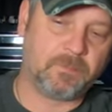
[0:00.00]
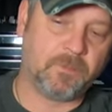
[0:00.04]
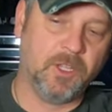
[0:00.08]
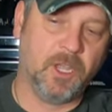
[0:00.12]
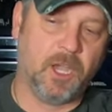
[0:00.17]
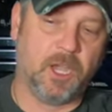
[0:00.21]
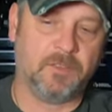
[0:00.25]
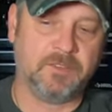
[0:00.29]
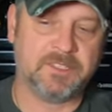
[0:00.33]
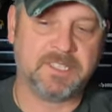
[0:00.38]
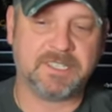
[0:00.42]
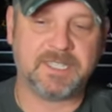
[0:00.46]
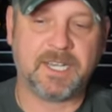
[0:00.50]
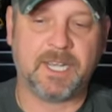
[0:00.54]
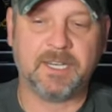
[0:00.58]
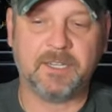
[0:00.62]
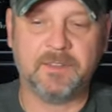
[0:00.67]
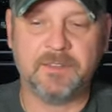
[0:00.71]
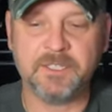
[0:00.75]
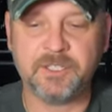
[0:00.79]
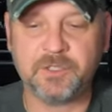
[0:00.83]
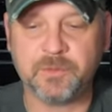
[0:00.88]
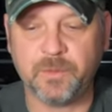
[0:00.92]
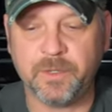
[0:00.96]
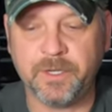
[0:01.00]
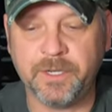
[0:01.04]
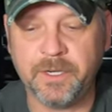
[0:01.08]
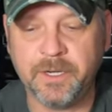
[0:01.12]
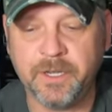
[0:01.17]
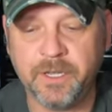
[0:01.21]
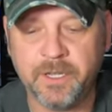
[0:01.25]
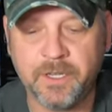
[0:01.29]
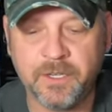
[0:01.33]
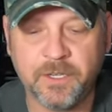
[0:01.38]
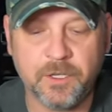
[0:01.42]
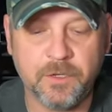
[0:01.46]
On the side of this one,
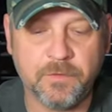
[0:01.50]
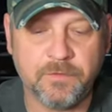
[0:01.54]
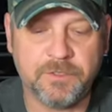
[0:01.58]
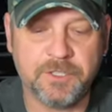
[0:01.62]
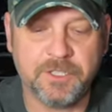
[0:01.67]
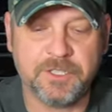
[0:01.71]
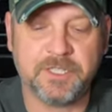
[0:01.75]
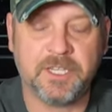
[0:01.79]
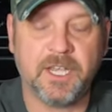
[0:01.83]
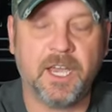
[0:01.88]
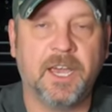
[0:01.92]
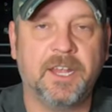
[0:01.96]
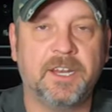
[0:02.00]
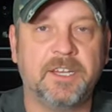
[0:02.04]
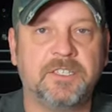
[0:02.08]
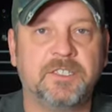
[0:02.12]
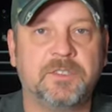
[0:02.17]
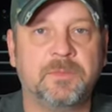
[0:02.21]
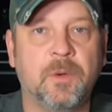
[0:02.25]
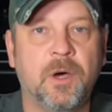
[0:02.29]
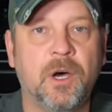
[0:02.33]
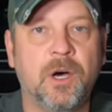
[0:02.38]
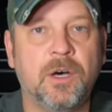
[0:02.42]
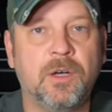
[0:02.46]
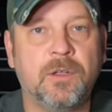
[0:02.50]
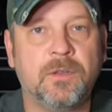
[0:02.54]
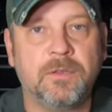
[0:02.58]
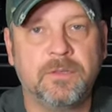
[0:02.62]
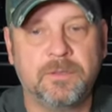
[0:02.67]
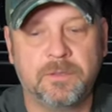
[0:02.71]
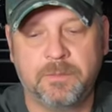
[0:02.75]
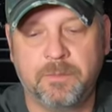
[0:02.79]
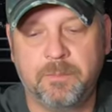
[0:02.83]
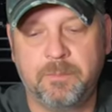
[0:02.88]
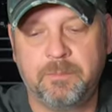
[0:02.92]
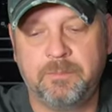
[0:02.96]
you've just got a small
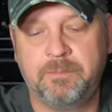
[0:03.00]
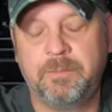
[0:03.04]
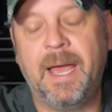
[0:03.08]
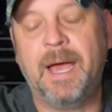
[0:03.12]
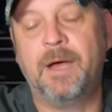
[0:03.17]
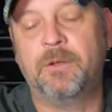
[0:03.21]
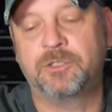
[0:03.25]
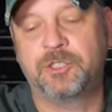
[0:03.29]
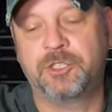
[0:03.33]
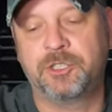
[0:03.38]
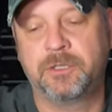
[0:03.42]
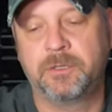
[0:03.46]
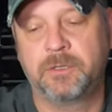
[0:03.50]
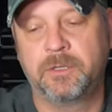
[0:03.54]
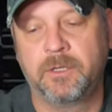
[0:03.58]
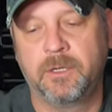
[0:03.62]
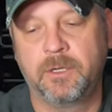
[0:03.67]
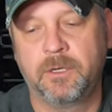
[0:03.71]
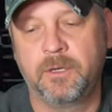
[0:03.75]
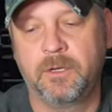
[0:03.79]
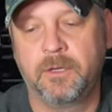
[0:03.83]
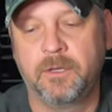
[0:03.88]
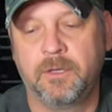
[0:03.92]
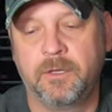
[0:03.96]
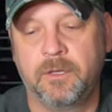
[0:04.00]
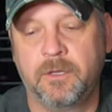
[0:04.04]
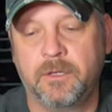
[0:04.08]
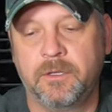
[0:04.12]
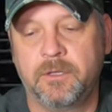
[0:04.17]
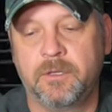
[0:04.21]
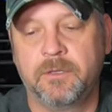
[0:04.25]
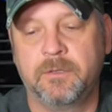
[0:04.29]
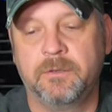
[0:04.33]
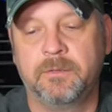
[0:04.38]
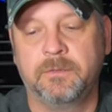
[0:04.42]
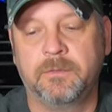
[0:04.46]
pouch,
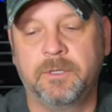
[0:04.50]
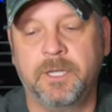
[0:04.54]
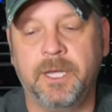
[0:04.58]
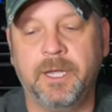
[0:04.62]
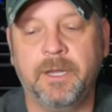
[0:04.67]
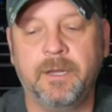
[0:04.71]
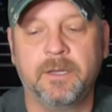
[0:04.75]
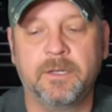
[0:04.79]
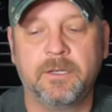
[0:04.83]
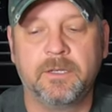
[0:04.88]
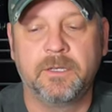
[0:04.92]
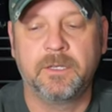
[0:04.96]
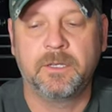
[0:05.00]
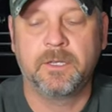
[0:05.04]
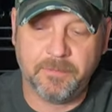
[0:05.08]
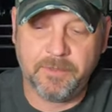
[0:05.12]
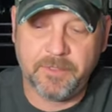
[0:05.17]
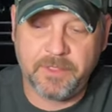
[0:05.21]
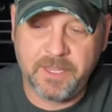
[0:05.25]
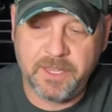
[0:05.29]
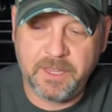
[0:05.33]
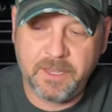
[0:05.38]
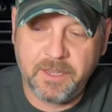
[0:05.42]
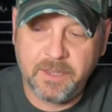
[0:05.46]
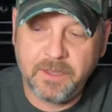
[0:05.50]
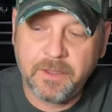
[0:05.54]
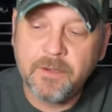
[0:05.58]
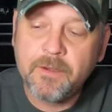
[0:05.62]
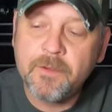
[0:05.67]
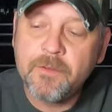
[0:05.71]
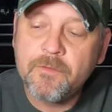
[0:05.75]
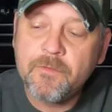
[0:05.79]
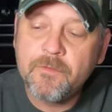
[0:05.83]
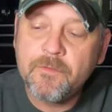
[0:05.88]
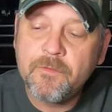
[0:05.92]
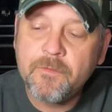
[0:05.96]
okay? The
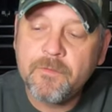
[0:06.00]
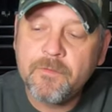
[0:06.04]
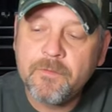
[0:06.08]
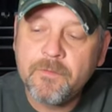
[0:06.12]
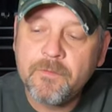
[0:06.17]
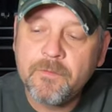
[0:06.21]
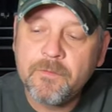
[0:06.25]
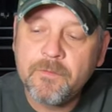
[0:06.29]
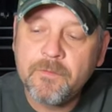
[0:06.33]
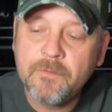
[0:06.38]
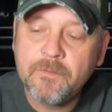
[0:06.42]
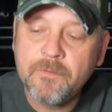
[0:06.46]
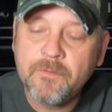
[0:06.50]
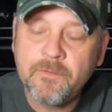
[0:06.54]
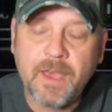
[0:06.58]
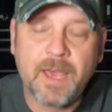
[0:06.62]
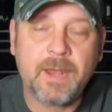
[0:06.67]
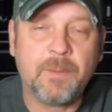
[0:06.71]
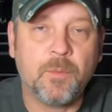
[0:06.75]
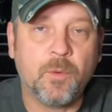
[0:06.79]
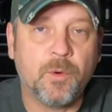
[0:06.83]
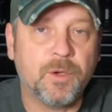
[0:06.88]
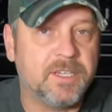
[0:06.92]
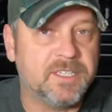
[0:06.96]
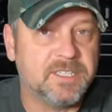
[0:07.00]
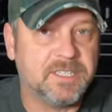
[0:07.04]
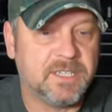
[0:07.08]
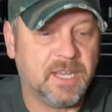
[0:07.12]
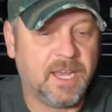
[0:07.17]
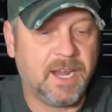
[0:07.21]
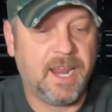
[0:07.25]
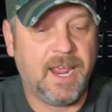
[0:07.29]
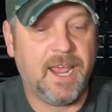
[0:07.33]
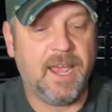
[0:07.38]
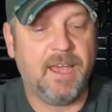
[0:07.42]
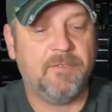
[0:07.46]
FatBoy does
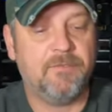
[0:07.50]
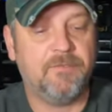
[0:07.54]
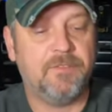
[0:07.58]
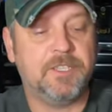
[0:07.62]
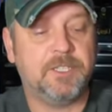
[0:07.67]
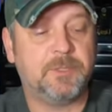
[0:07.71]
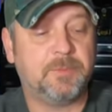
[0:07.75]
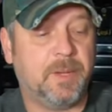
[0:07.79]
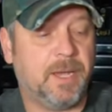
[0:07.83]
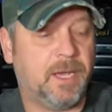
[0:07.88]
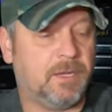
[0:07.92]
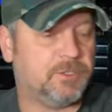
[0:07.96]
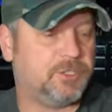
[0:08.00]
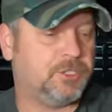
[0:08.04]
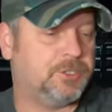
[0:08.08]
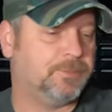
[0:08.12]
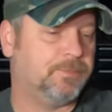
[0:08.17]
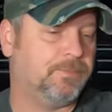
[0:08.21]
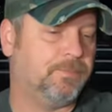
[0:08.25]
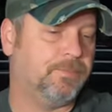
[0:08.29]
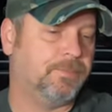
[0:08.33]
not have this pouch.